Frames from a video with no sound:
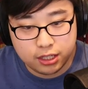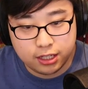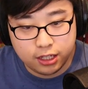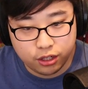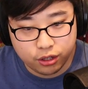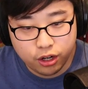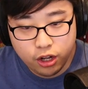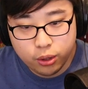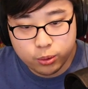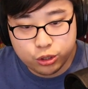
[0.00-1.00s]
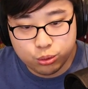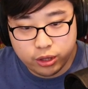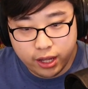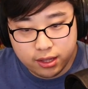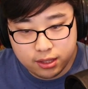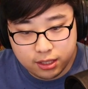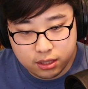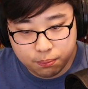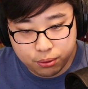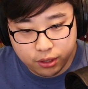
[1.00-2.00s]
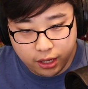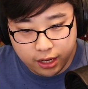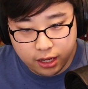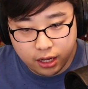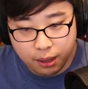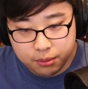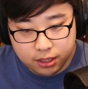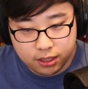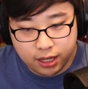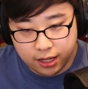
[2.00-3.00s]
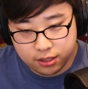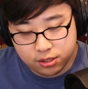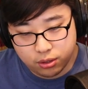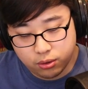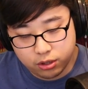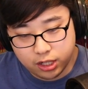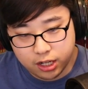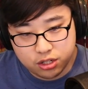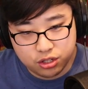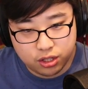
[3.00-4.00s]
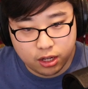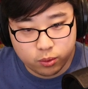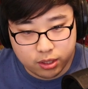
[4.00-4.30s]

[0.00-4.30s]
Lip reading: here, which you then need to put a empty canister or an oxygen tank, which